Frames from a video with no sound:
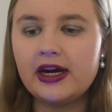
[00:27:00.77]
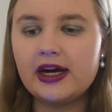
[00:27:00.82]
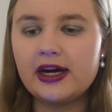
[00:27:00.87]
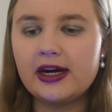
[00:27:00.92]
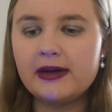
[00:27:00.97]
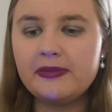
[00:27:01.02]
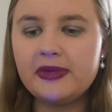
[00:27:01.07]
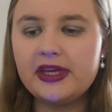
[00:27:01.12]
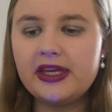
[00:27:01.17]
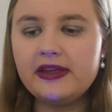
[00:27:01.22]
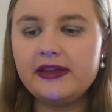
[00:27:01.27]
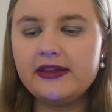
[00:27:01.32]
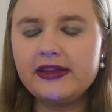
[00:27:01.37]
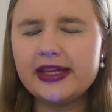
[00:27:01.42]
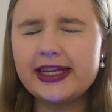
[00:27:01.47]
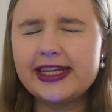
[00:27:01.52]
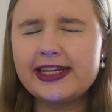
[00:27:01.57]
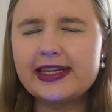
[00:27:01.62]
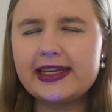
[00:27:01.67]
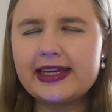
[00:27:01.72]
I mean,
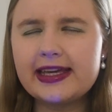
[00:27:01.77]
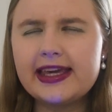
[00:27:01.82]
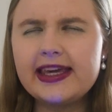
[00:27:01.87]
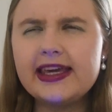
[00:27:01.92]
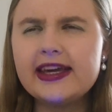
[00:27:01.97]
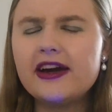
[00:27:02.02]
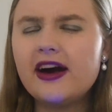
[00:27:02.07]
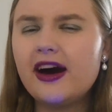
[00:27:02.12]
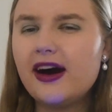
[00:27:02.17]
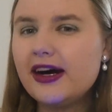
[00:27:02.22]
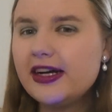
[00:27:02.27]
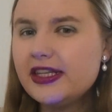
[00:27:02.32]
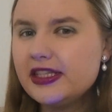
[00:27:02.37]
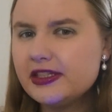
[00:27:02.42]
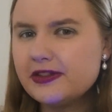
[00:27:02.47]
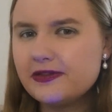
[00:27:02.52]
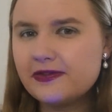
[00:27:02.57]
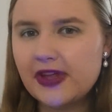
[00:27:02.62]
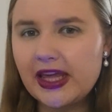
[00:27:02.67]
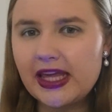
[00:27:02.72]
he kind
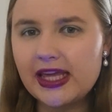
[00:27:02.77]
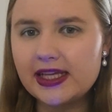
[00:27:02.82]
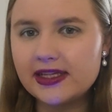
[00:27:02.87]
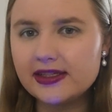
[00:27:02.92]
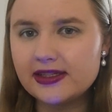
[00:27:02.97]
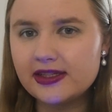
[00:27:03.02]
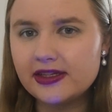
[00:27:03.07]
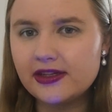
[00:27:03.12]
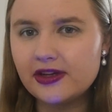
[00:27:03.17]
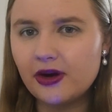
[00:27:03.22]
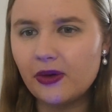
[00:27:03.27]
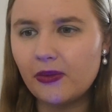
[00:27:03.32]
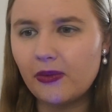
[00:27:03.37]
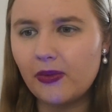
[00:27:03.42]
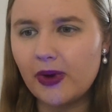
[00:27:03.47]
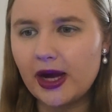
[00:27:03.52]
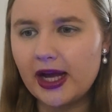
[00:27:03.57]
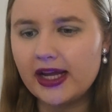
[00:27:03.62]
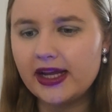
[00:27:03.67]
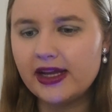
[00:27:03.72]
of is in a
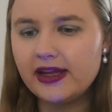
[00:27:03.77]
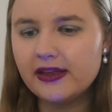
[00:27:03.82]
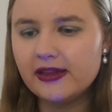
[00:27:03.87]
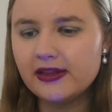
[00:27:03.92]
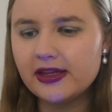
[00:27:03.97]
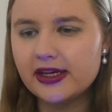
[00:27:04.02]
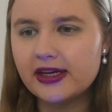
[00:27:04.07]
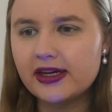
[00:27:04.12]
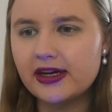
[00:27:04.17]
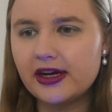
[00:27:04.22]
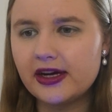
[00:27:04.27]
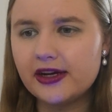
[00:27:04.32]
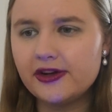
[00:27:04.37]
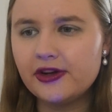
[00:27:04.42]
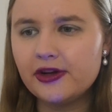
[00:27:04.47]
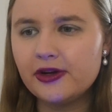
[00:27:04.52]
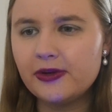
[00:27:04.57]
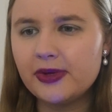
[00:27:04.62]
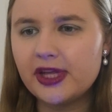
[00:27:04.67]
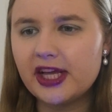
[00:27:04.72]
way. Like, I
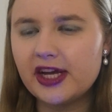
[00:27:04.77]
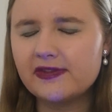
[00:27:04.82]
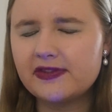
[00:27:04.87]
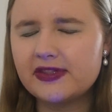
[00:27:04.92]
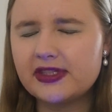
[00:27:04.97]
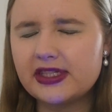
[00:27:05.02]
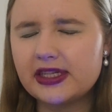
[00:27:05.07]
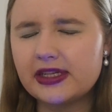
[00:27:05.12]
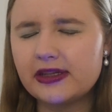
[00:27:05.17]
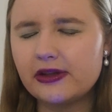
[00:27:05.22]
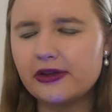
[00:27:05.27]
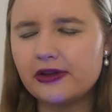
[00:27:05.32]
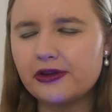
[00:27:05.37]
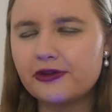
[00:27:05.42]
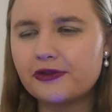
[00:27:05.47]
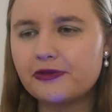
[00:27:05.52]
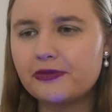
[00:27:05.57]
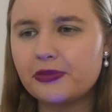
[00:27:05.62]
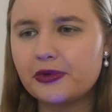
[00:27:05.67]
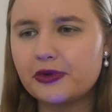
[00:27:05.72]
know we have seen a lot
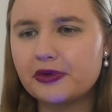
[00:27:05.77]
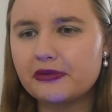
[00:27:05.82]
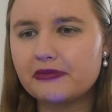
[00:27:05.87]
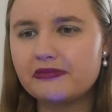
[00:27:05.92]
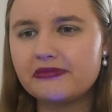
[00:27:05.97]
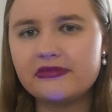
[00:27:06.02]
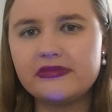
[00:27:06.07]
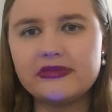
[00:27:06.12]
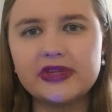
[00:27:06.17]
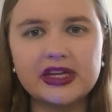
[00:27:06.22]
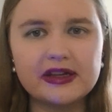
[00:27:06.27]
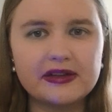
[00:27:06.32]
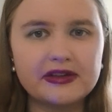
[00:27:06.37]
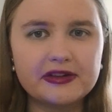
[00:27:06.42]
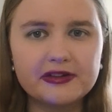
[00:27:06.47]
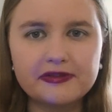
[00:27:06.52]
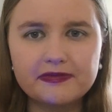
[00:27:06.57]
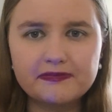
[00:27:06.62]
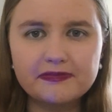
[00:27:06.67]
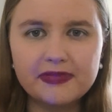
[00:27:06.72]
of more
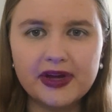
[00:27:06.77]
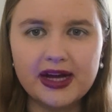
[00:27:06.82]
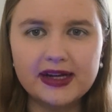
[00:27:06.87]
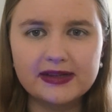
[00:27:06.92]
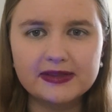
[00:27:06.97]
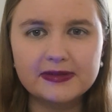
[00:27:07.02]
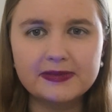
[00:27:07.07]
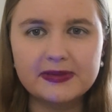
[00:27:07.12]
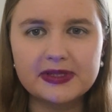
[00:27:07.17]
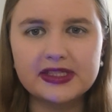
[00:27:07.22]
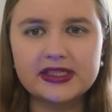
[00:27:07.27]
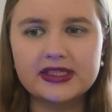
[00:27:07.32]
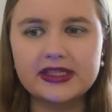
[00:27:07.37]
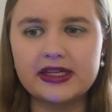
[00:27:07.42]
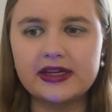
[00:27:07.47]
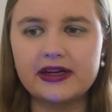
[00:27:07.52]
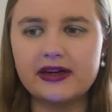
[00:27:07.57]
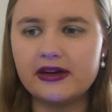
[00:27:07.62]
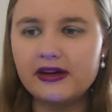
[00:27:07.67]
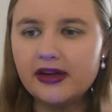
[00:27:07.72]
negative aspects
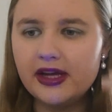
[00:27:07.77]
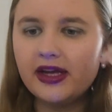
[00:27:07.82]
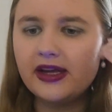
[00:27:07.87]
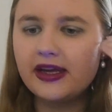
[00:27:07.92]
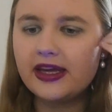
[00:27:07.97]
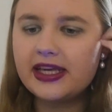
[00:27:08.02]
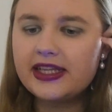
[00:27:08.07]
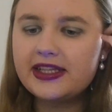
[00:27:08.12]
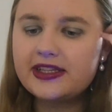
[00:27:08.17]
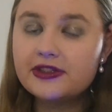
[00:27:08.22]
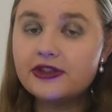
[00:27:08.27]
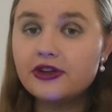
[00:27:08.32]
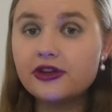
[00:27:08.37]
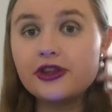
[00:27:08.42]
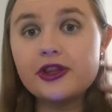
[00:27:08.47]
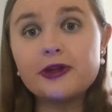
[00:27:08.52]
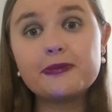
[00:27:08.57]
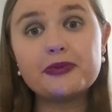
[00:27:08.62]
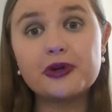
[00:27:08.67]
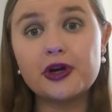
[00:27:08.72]
here. It's
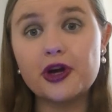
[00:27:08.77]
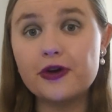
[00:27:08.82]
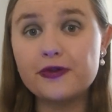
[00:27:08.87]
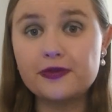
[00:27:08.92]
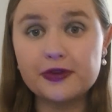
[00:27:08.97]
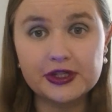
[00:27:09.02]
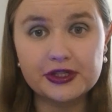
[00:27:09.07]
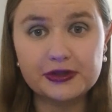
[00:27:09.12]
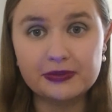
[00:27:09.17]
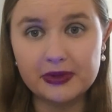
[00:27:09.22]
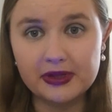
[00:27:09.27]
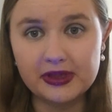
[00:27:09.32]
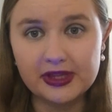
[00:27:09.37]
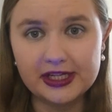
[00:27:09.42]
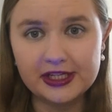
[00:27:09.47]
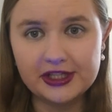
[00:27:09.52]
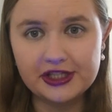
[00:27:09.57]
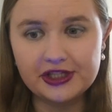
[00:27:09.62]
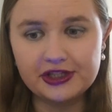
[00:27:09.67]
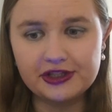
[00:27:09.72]
not the perfect
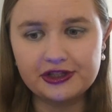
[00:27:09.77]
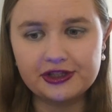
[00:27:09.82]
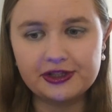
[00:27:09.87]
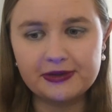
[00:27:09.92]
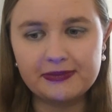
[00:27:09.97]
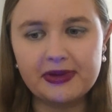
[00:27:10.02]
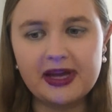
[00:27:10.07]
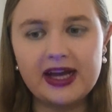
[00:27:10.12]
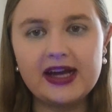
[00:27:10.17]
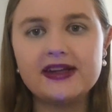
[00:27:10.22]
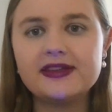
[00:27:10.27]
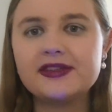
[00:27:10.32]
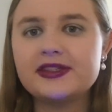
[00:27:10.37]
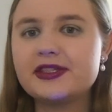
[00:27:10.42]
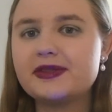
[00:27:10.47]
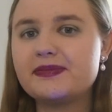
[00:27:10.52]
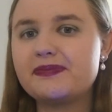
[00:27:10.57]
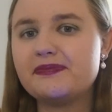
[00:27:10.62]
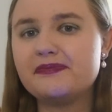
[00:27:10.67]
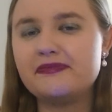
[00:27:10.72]
relationship,
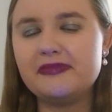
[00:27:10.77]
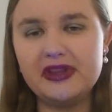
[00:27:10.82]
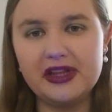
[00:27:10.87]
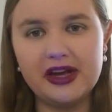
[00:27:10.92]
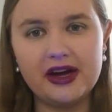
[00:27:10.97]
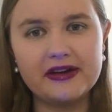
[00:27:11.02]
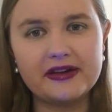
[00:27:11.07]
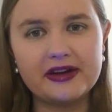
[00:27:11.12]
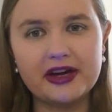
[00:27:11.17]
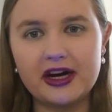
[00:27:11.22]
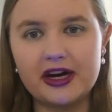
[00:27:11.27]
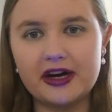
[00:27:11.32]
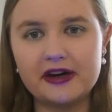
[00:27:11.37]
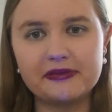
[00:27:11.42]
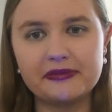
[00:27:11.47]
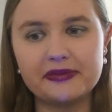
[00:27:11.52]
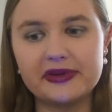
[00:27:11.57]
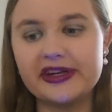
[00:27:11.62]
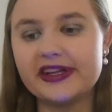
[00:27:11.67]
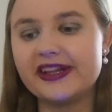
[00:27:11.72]
as none are
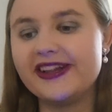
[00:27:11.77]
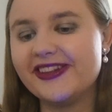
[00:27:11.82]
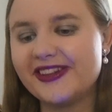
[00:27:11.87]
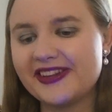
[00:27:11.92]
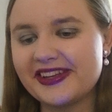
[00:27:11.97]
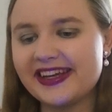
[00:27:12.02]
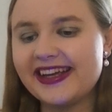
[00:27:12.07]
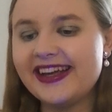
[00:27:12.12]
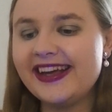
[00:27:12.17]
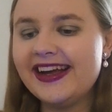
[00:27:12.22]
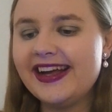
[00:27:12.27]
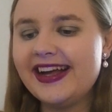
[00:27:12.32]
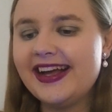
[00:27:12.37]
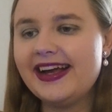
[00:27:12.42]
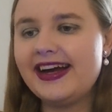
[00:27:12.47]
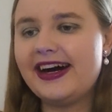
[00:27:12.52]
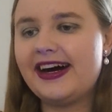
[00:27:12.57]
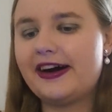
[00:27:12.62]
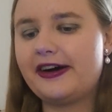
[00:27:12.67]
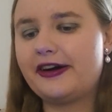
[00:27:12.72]
really.
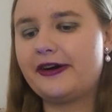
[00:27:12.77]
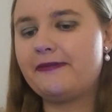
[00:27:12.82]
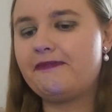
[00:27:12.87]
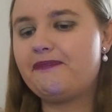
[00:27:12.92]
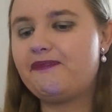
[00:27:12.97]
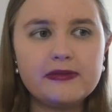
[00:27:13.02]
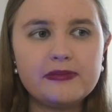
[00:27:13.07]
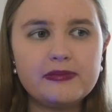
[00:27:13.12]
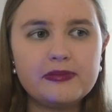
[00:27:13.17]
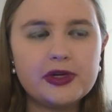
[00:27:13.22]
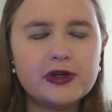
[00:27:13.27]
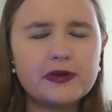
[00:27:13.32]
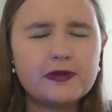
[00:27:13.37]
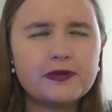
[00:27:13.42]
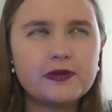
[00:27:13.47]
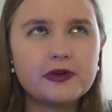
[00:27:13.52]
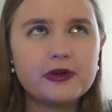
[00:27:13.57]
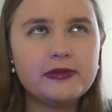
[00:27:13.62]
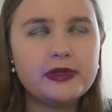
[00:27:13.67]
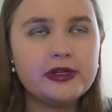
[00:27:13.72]
But
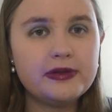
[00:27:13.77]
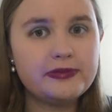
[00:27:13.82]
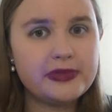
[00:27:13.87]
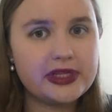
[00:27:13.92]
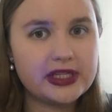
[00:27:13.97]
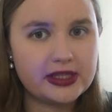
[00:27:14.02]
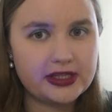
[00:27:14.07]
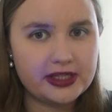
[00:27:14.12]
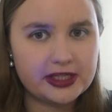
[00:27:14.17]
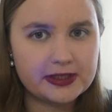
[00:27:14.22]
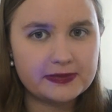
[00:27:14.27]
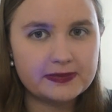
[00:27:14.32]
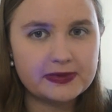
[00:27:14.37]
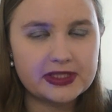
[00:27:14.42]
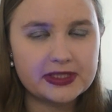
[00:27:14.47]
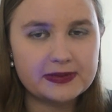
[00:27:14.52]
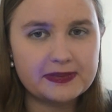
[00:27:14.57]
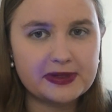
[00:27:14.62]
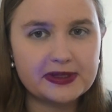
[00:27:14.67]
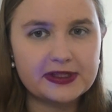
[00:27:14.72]
from Amelia's
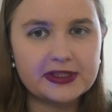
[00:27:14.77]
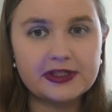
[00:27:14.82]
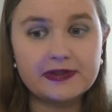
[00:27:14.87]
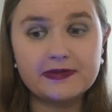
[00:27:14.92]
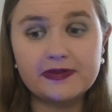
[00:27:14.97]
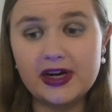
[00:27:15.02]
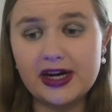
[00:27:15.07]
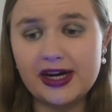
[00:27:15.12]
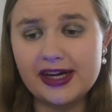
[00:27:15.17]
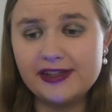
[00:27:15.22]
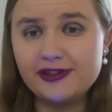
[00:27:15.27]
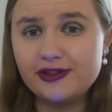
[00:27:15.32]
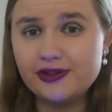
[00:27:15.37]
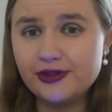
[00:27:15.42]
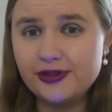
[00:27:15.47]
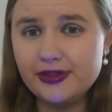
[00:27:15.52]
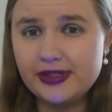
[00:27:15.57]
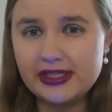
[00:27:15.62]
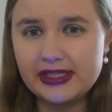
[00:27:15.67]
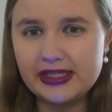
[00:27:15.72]
perspective, I
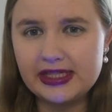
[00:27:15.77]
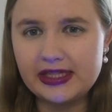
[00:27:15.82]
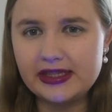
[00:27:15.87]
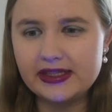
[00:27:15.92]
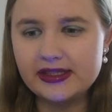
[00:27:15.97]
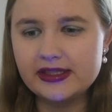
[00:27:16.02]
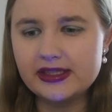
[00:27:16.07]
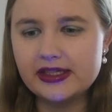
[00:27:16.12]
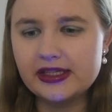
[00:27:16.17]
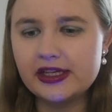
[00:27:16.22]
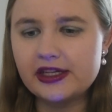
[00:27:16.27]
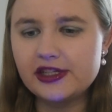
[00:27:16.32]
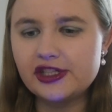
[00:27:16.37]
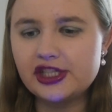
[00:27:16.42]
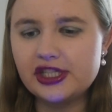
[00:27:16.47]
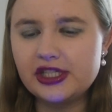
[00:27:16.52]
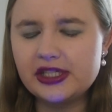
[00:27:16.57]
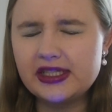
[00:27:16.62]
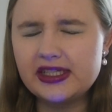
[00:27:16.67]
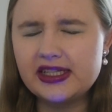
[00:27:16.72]
do see this. Like,
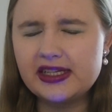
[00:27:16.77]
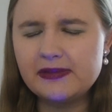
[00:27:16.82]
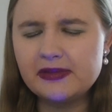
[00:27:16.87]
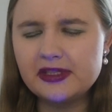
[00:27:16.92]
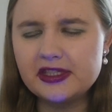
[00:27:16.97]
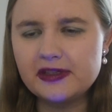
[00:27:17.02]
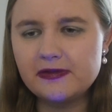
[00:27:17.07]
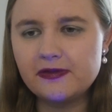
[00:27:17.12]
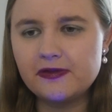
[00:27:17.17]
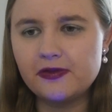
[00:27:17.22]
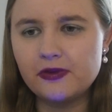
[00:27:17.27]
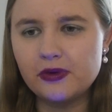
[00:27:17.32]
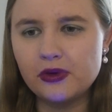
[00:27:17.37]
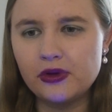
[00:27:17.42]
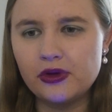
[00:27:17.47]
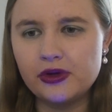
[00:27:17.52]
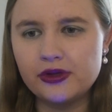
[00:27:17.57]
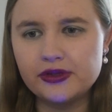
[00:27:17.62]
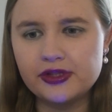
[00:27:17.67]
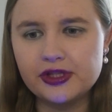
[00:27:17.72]
she seems to
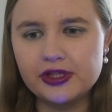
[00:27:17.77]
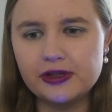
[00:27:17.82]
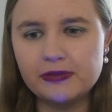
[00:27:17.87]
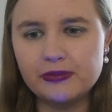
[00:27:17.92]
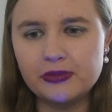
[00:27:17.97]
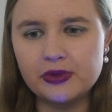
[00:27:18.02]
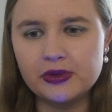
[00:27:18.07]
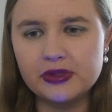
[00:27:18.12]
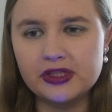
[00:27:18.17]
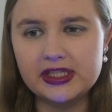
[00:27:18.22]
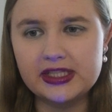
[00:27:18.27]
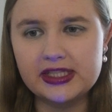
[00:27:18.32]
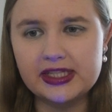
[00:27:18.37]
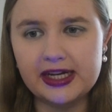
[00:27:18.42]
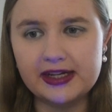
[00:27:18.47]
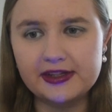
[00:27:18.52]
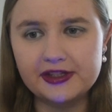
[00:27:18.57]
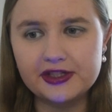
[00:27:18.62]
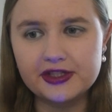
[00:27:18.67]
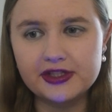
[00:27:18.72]
fall onto the more
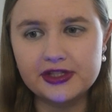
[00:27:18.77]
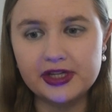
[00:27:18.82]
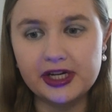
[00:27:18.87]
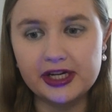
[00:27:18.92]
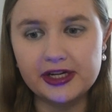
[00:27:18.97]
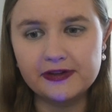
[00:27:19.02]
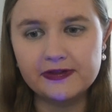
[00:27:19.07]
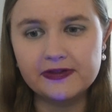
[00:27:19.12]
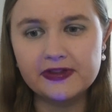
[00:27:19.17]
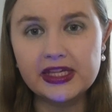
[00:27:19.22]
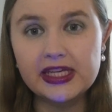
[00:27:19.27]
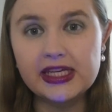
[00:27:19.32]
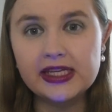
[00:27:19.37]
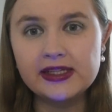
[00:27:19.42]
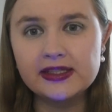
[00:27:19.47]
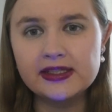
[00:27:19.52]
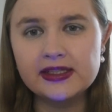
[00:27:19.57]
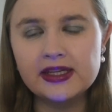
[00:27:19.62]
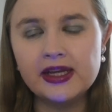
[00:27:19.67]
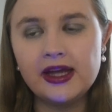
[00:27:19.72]
detached side of
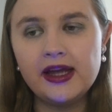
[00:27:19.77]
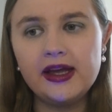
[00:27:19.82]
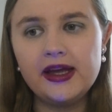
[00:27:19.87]
things.